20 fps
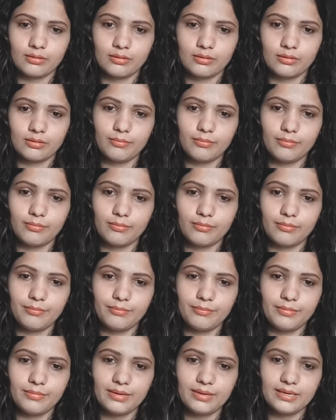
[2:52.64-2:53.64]

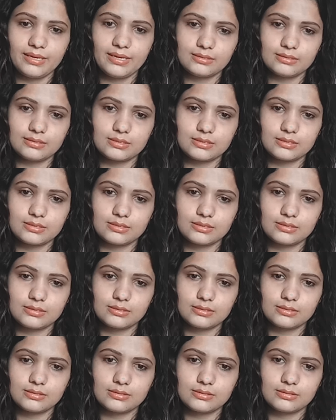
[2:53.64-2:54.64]
Maintenance
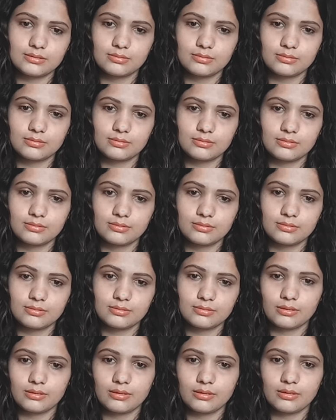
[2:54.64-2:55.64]

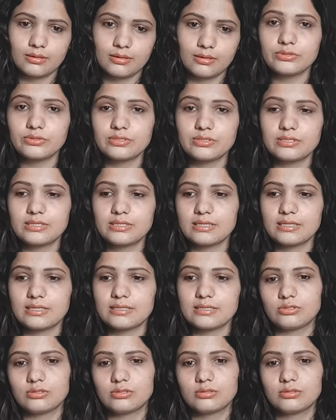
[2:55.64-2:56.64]
processes.
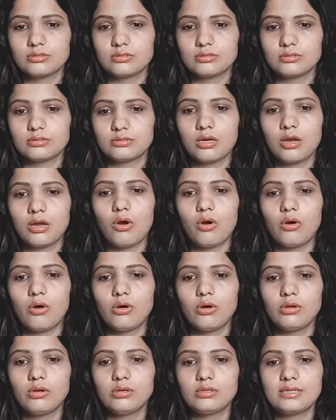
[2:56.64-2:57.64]
All
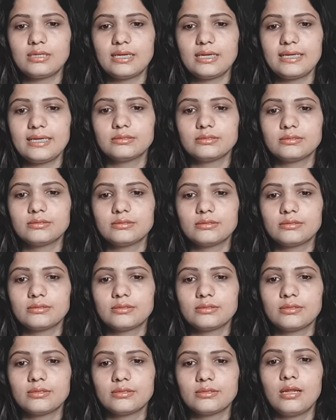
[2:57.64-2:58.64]
right.
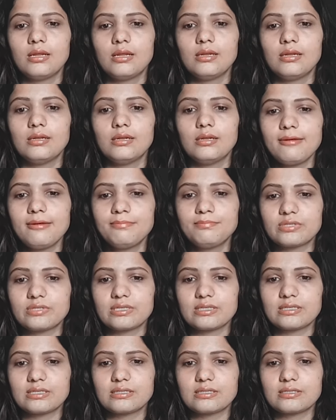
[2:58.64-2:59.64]
Life
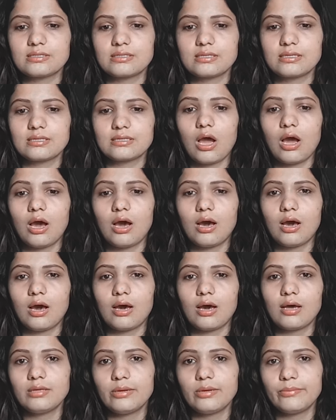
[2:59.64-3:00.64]
processes are the
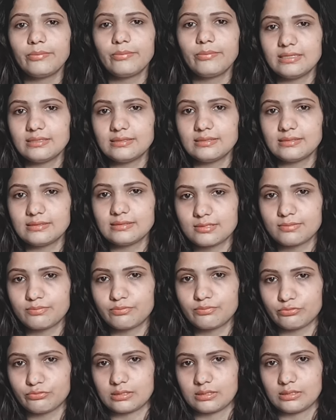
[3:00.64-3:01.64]
maintenance
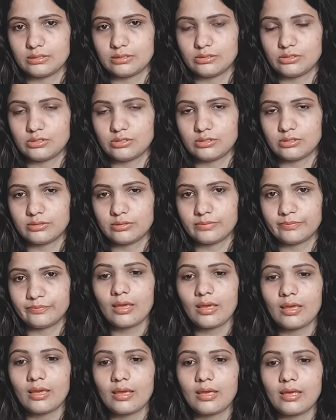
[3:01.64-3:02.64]
processes.
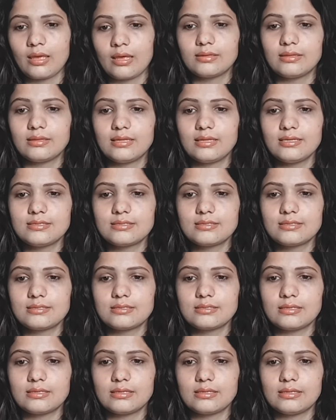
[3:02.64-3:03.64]

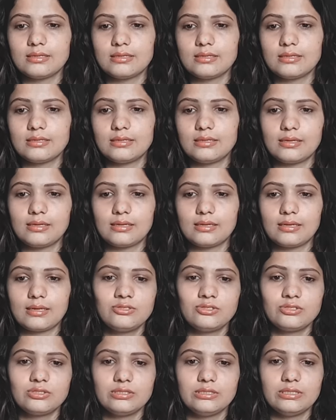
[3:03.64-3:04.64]
This is
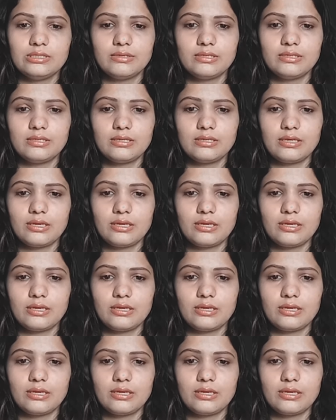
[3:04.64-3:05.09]
given in your